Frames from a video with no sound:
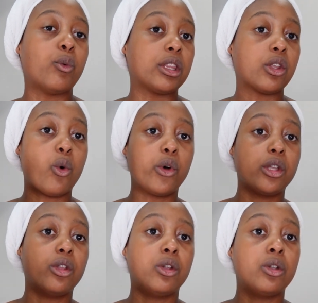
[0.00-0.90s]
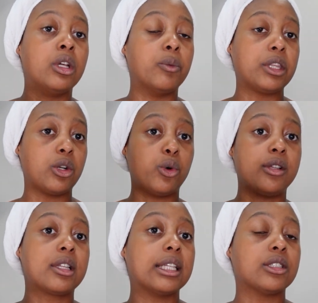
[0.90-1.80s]
with oil, with an
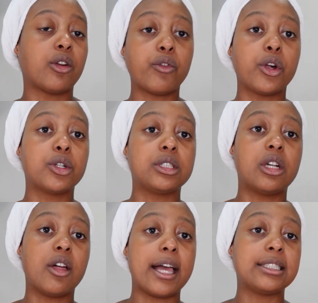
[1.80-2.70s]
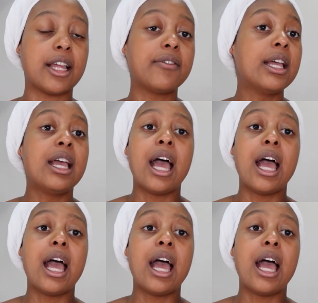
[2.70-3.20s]
oil cleanser first and all that stuff.